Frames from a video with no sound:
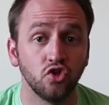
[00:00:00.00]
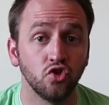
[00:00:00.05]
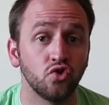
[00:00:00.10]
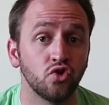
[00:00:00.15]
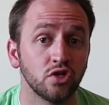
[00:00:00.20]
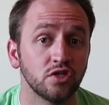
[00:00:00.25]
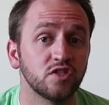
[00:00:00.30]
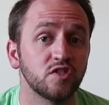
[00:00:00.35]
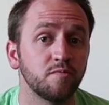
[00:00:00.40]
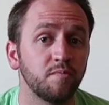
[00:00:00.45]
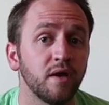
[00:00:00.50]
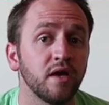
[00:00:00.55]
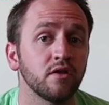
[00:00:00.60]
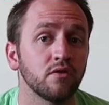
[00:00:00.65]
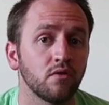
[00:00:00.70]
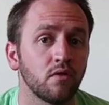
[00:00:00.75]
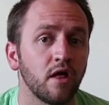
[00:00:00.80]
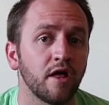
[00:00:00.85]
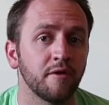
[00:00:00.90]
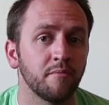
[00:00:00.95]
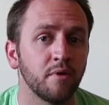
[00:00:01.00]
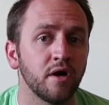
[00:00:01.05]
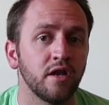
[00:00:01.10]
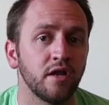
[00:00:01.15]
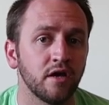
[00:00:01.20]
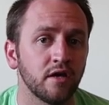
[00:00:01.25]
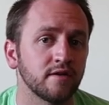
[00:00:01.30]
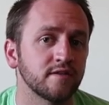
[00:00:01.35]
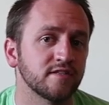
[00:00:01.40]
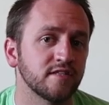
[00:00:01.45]
You could spend a lot of
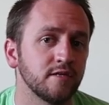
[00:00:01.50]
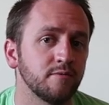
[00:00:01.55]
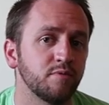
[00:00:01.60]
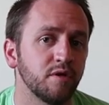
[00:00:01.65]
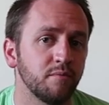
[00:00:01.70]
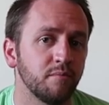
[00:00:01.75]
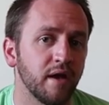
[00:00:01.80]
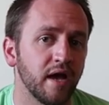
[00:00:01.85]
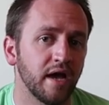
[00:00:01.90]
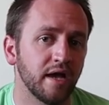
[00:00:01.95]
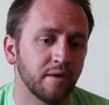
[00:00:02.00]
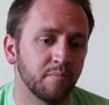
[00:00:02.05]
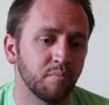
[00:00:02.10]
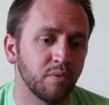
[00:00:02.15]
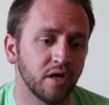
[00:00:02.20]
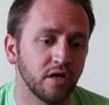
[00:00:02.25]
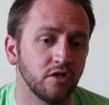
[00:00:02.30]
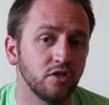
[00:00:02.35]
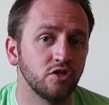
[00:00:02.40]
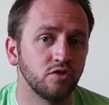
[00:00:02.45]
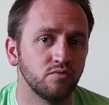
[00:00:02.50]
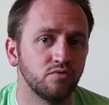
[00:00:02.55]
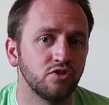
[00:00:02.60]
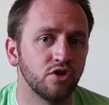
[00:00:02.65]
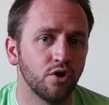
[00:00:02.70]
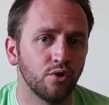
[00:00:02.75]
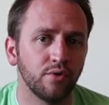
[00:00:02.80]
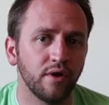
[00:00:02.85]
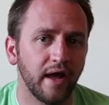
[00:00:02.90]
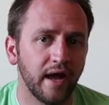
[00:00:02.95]
money on a sleeping bag, but you
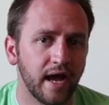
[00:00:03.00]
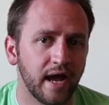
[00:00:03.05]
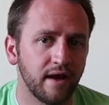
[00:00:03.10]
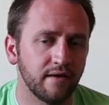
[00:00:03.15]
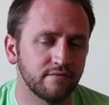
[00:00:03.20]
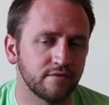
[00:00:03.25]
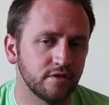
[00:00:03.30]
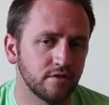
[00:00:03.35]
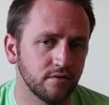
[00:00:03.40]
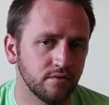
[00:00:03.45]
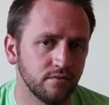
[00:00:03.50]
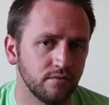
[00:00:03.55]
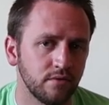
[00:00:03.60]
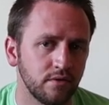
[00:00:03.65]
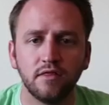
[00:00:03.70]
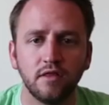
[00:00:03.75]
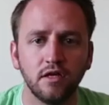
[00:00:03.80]
don't have to.